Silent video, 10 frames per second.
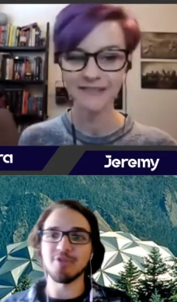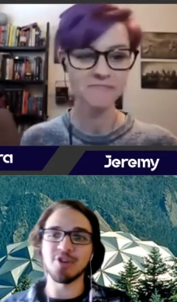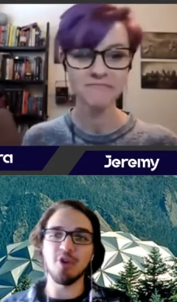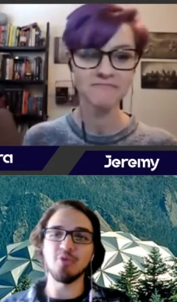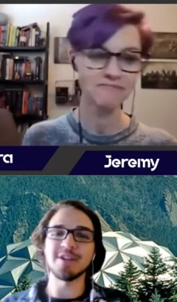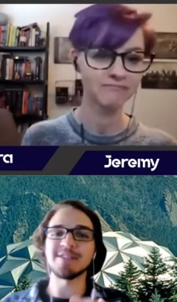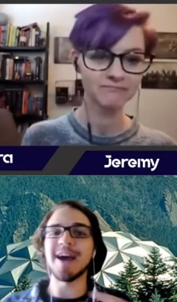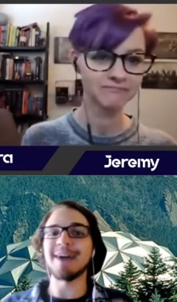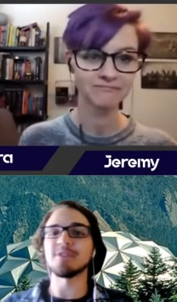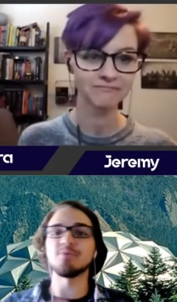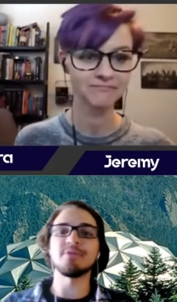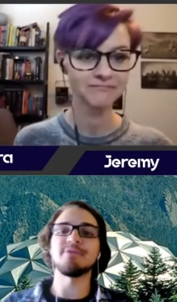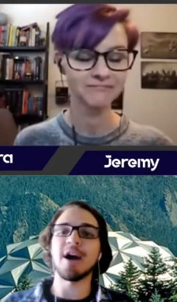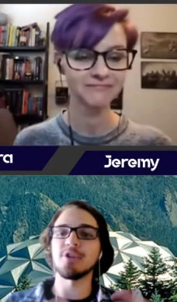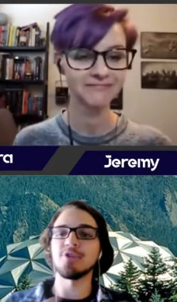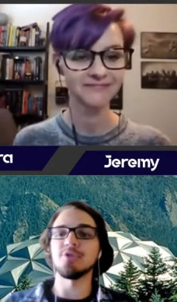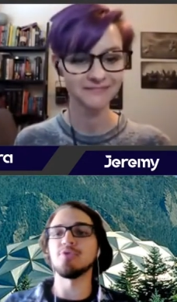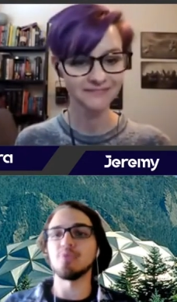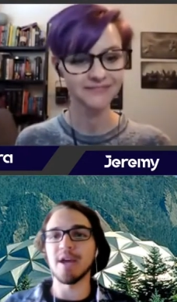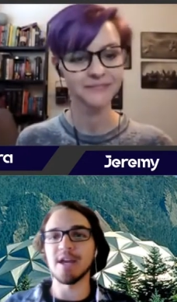Speaker 1: You know, we adapted and we found a new
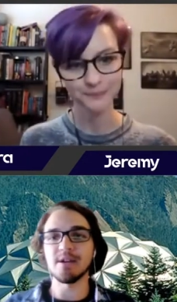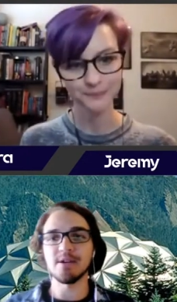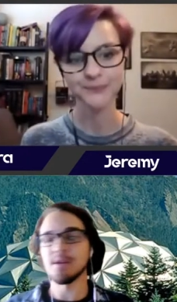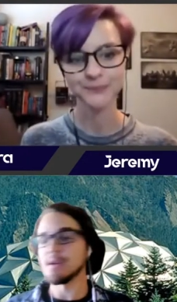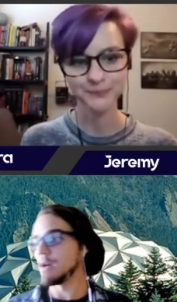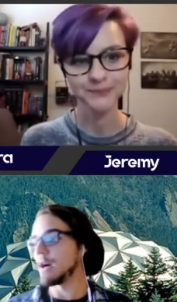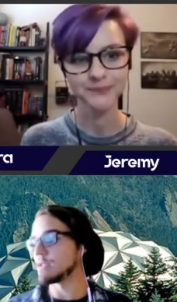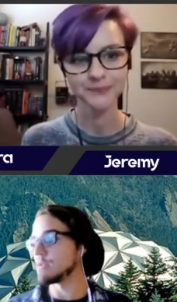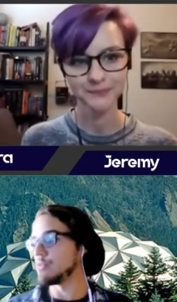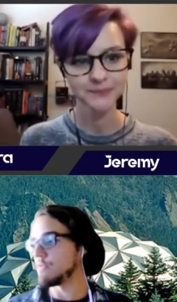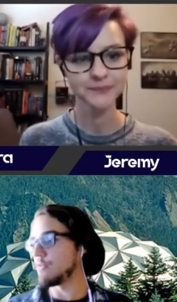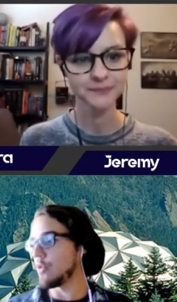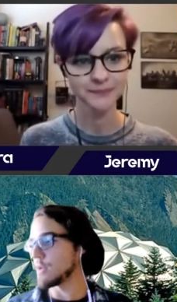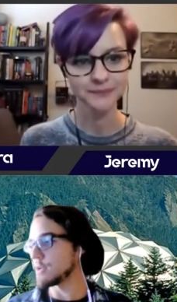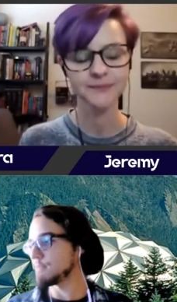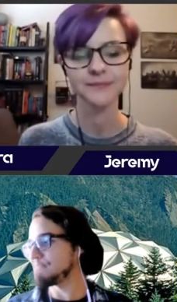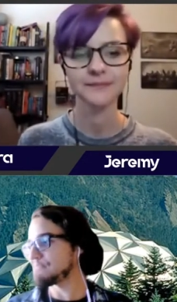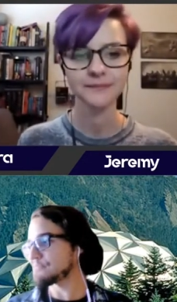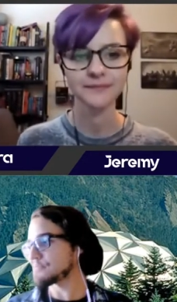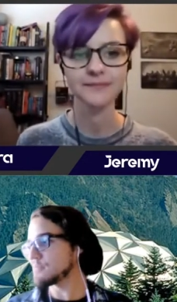way uh, to move forward.
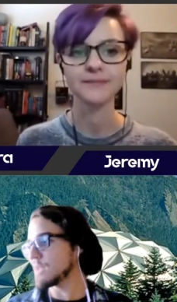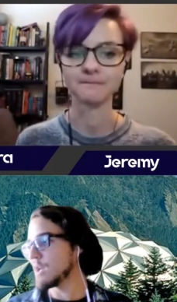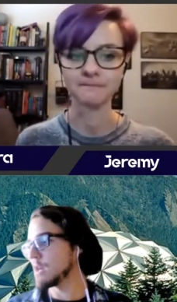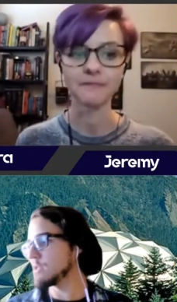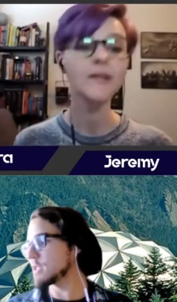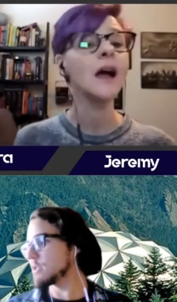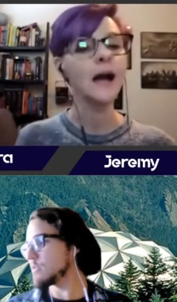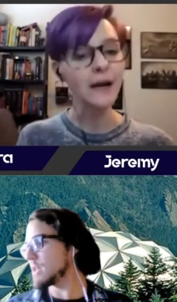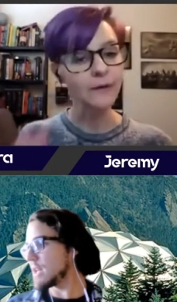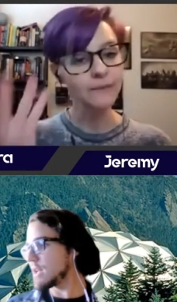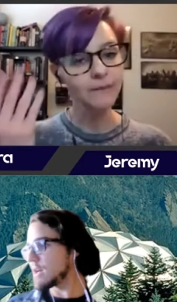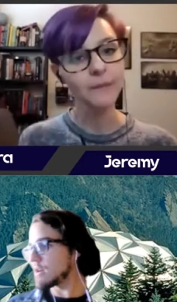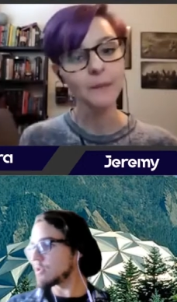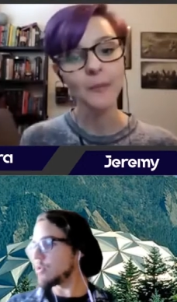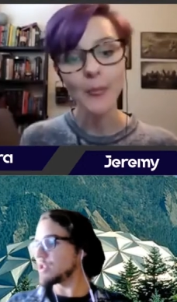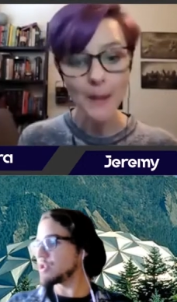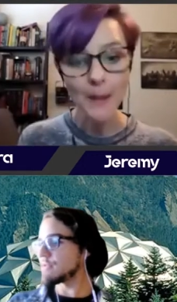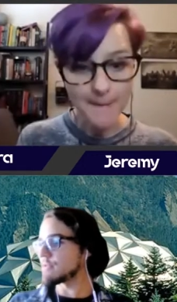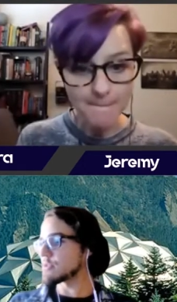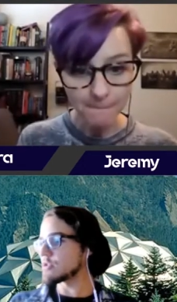Mm-hmm. Uh, looks like we got a question
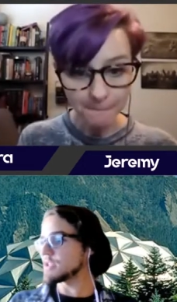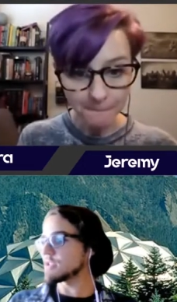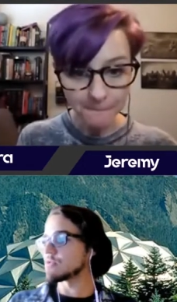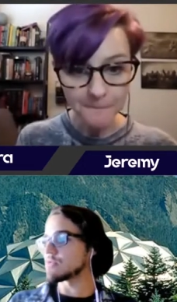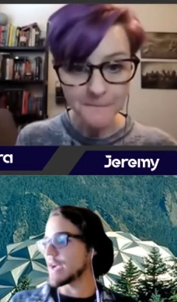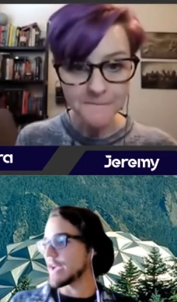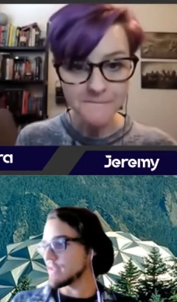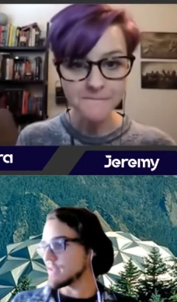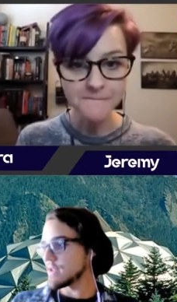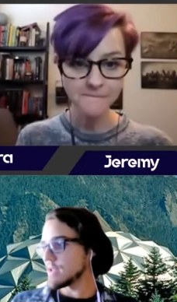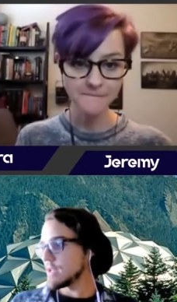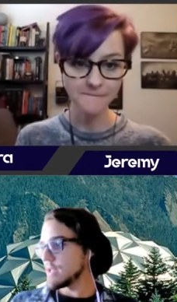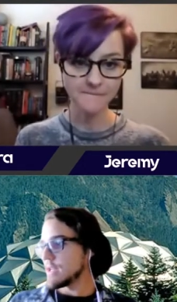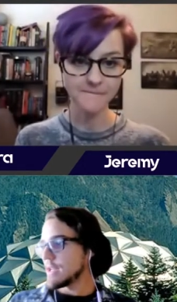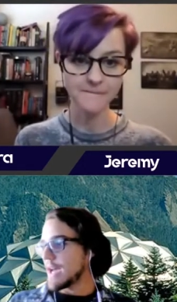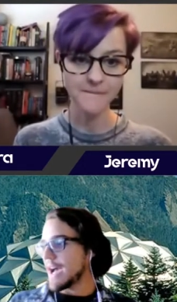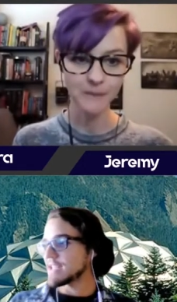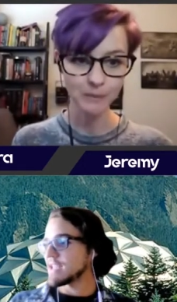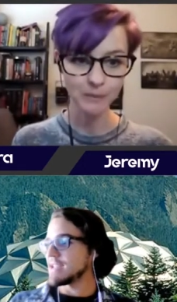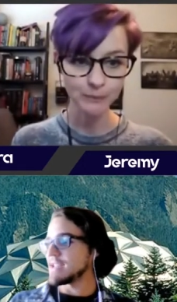from Chris Grant
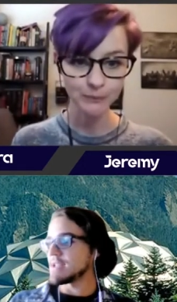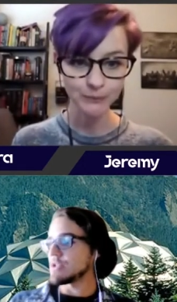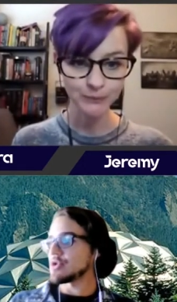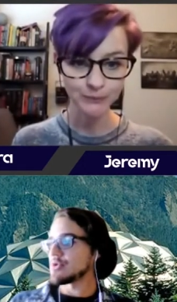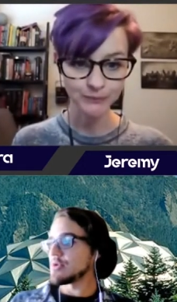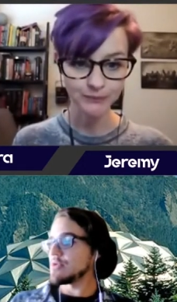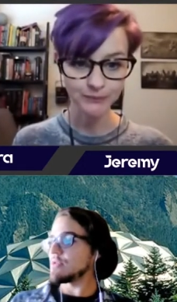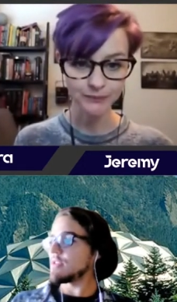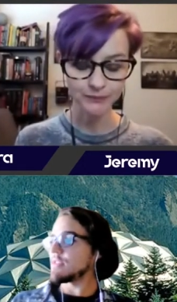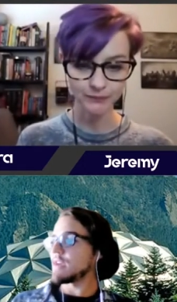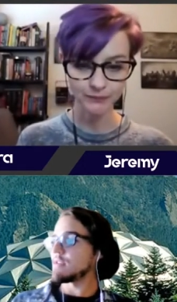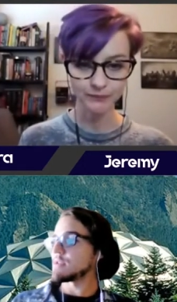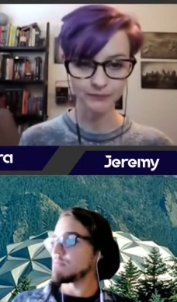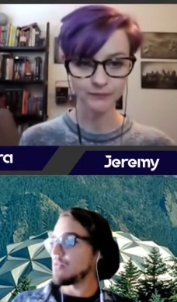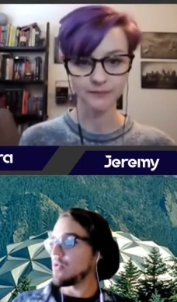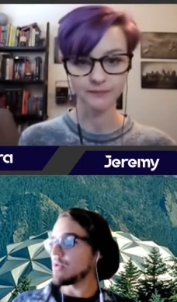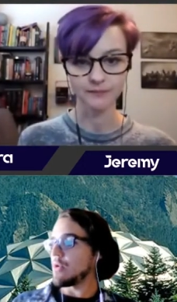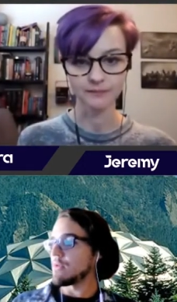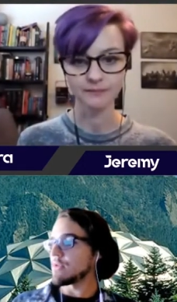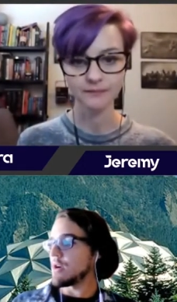asking Is it true that there is more
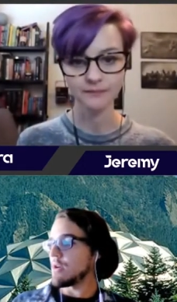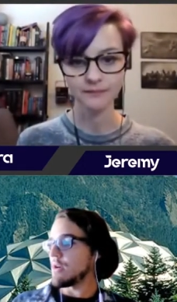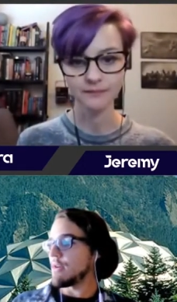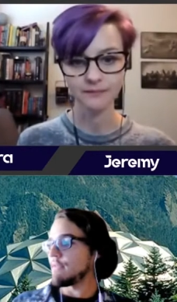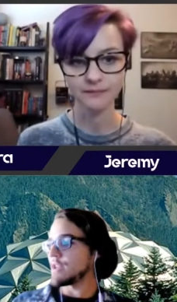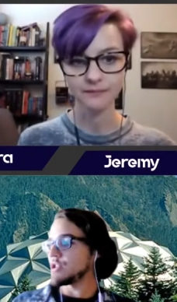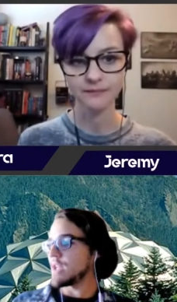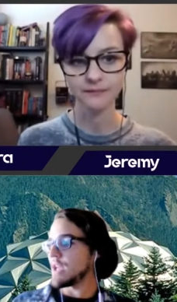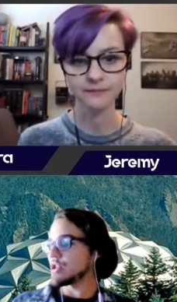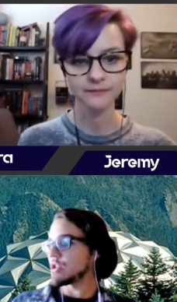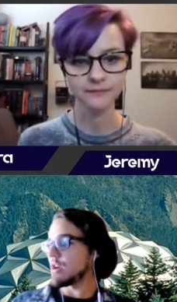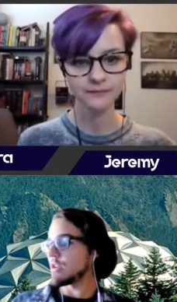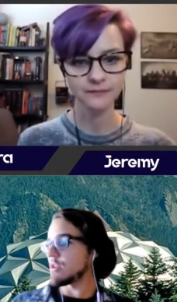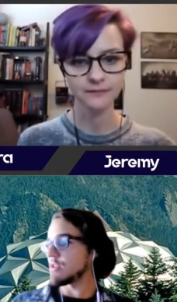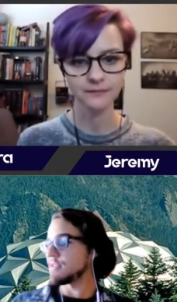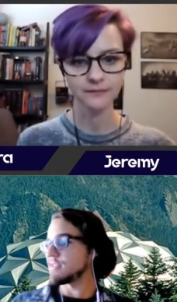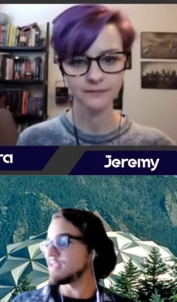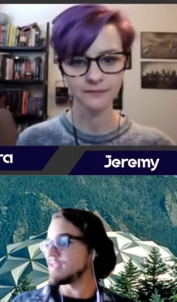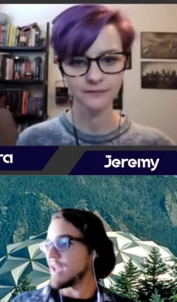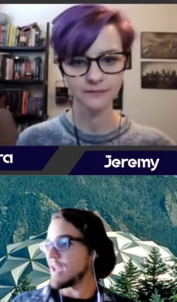overall vegetation on Earth
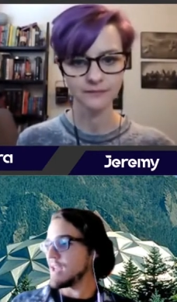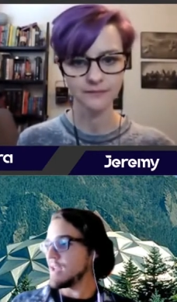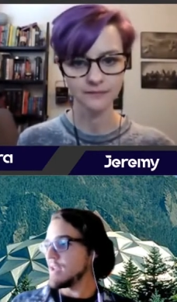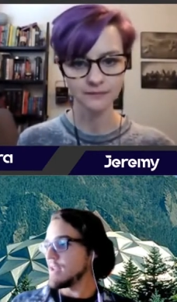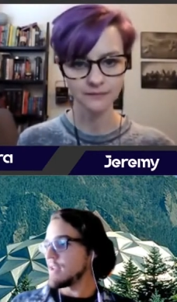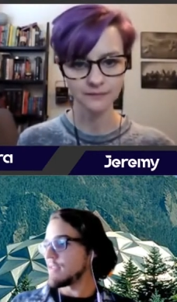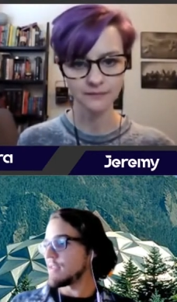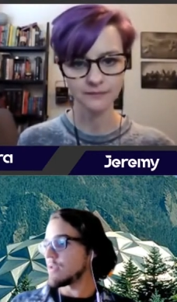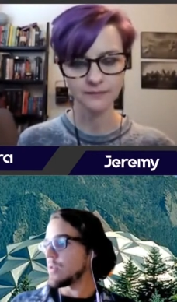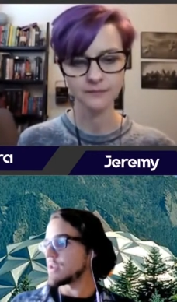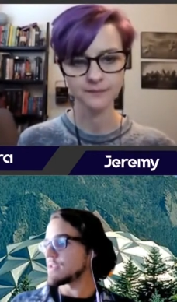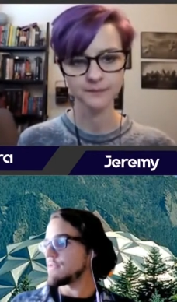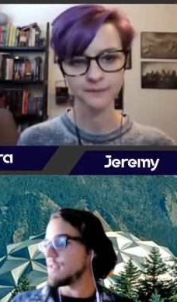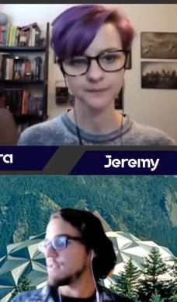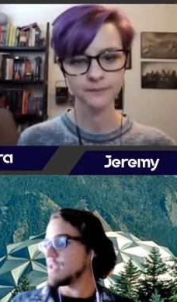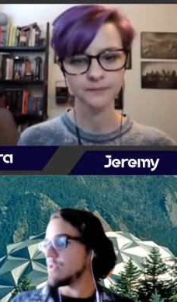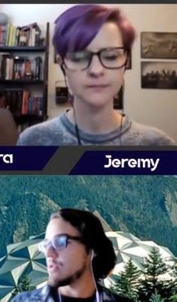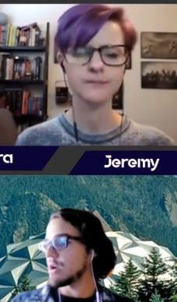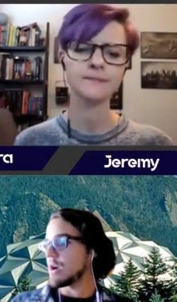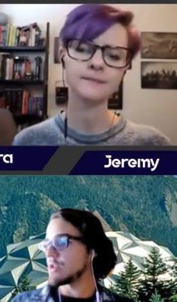today than there was 50
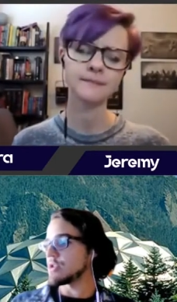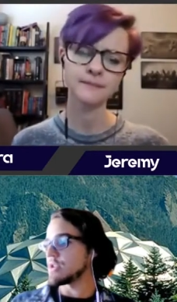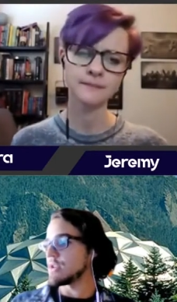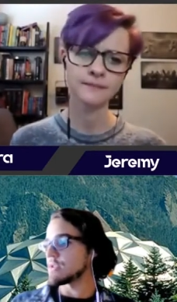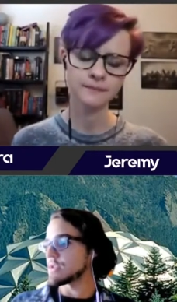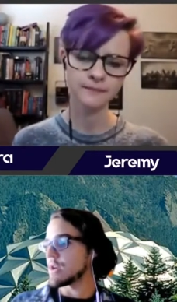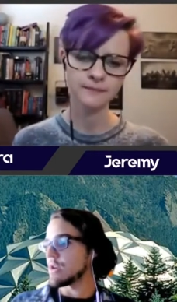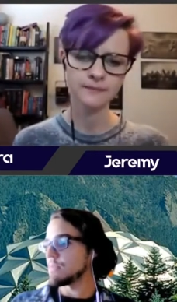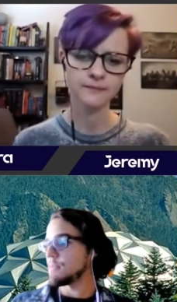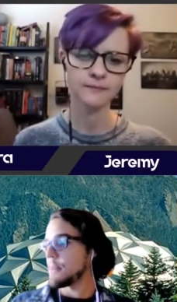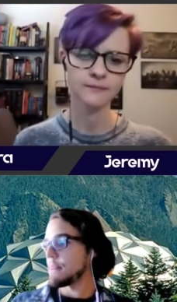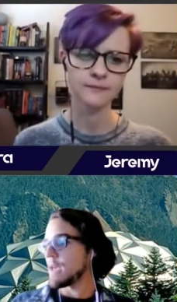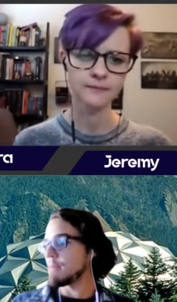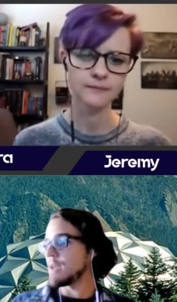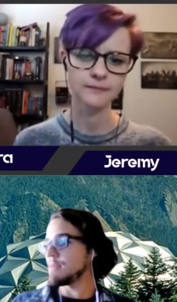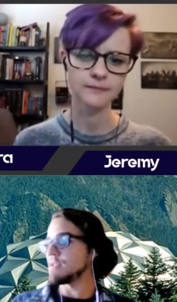or 100 years ago? And maybe